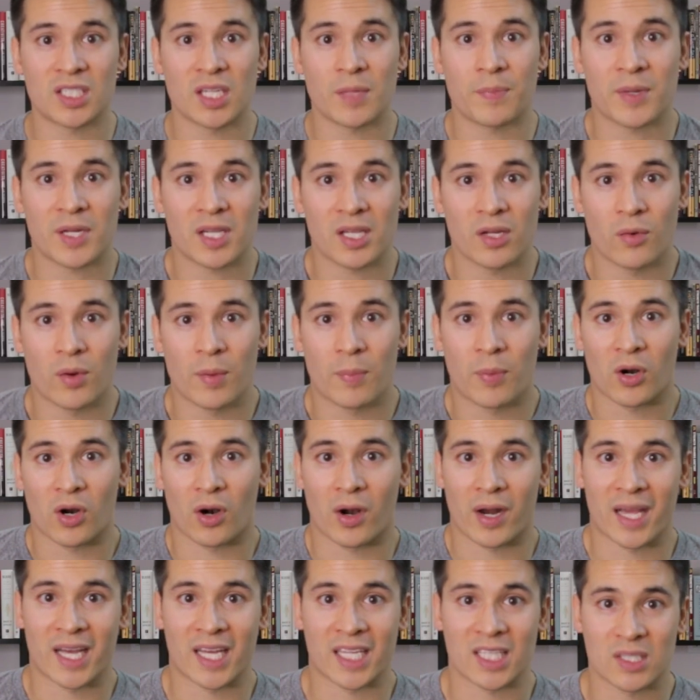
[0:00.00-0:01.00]
Typically we put
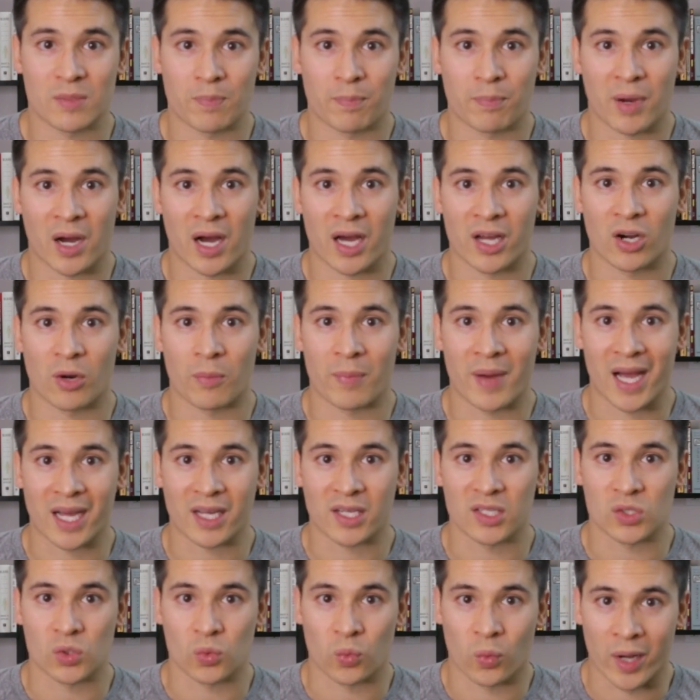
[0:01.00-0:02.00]
our hands behind our
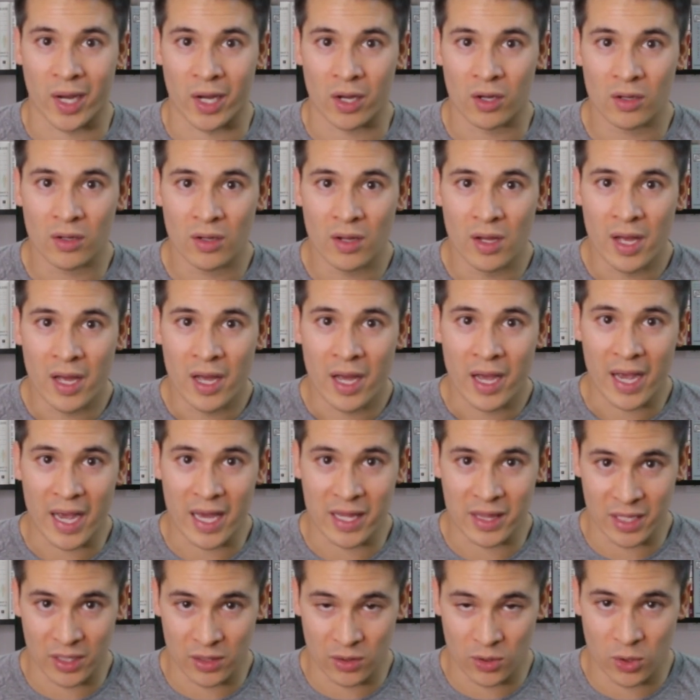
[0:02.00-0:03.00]
back as well,
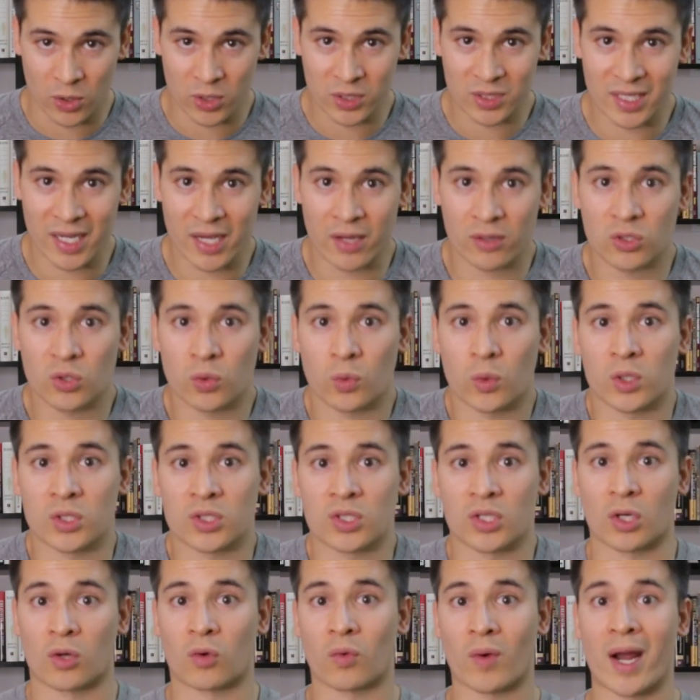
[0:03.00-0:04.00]
and then look down
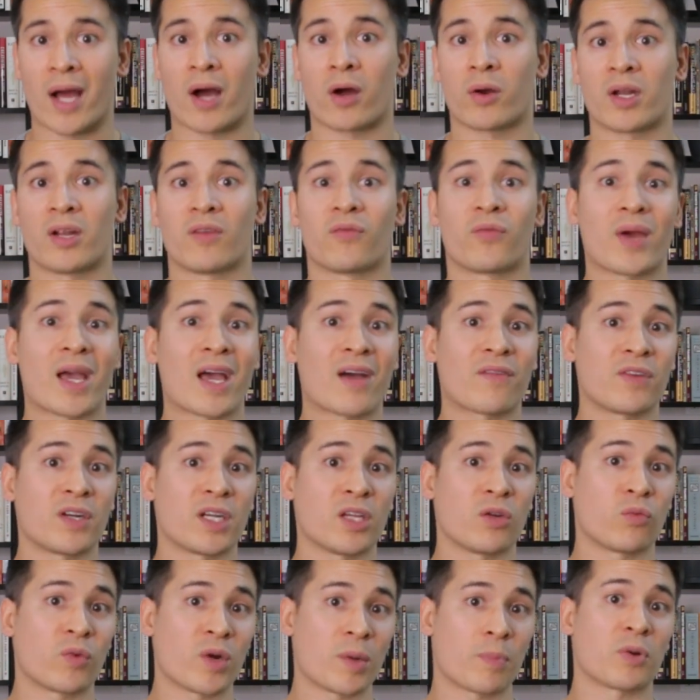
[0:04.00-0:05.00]
towards the ground. And if we have
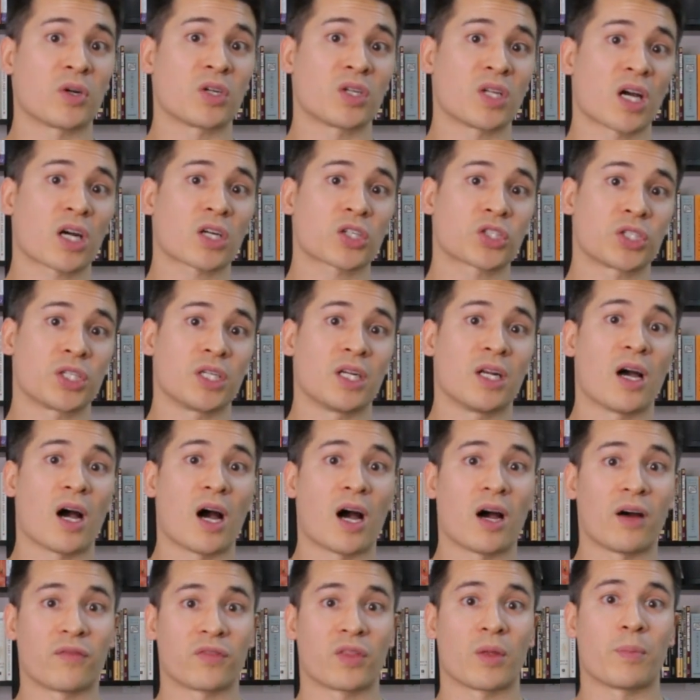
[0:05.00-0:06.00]
any reproduction
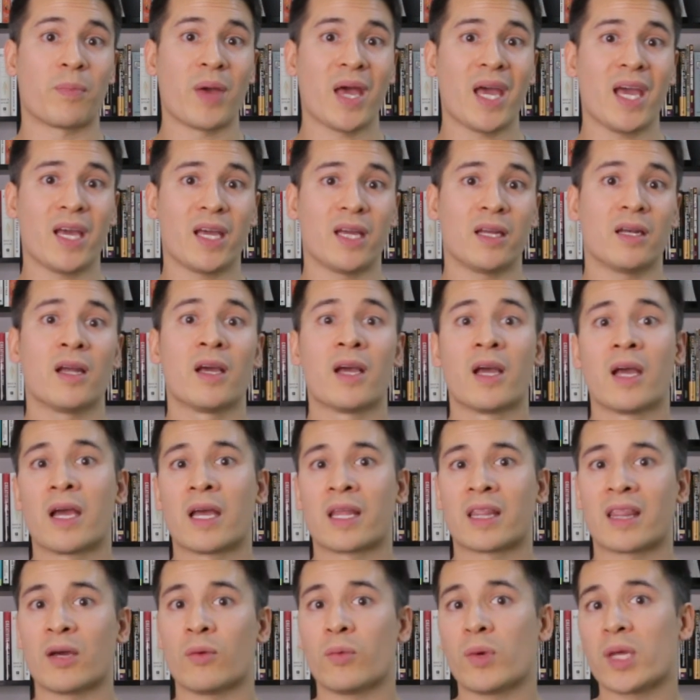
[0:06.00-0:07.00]
of the pain,
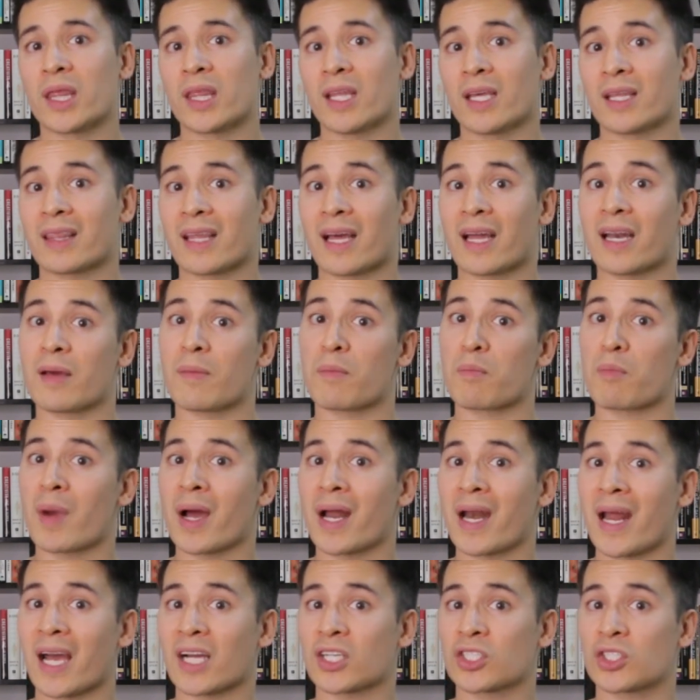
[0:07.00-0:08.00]
then we think that it
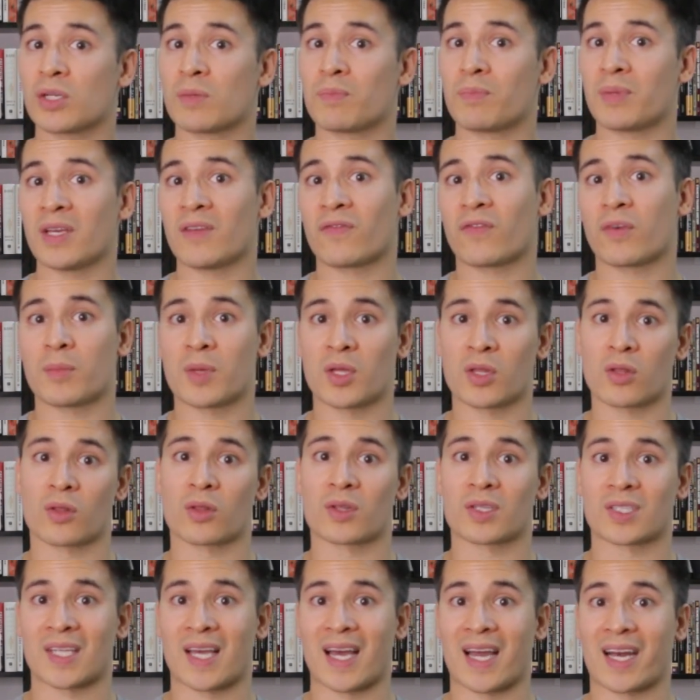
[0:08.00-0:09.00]
might actually be from either
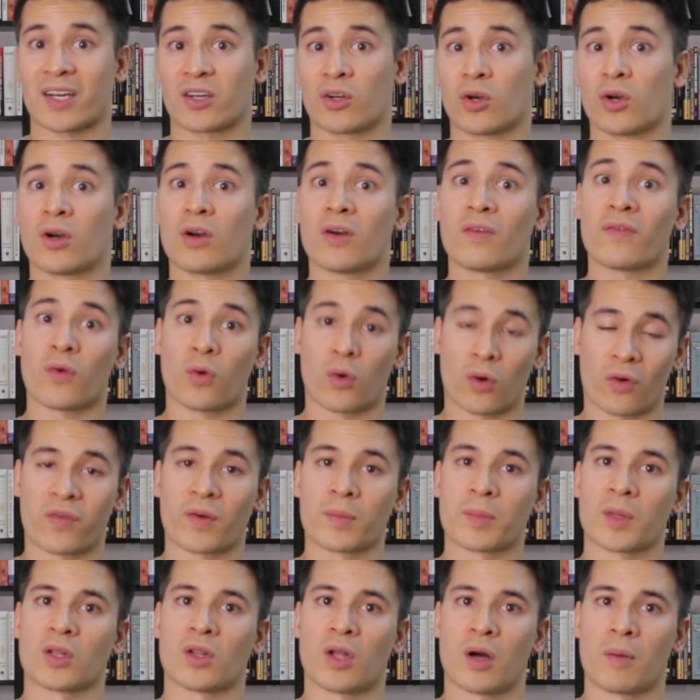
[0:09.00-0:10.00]
the sciatic nerve or
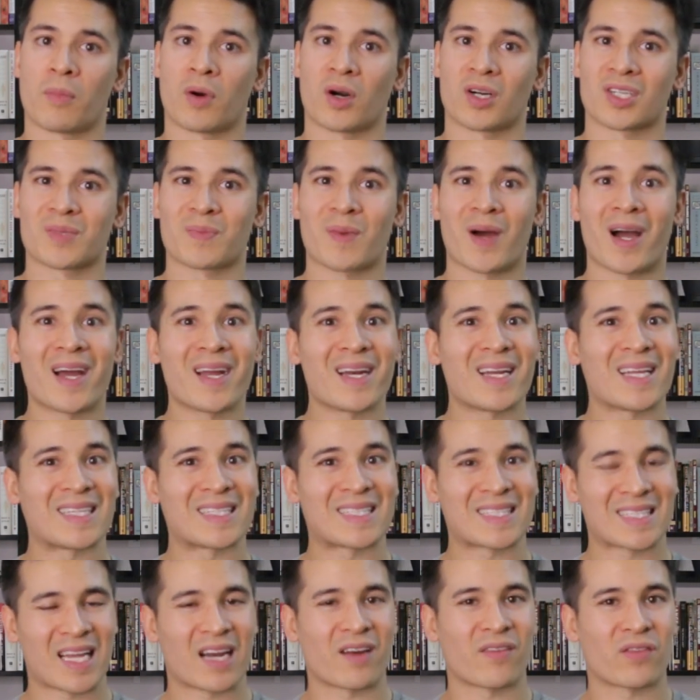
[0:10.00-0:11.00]
from the lumbar spine
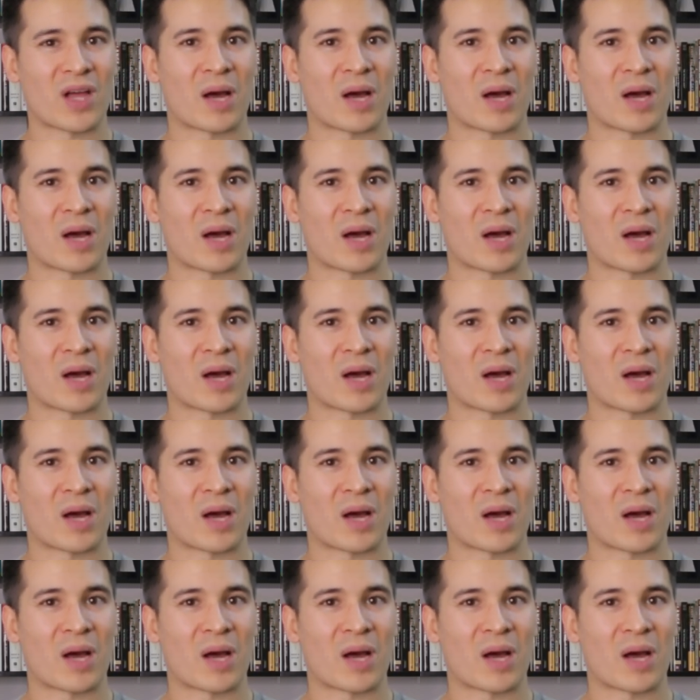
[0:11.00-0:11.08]
instead of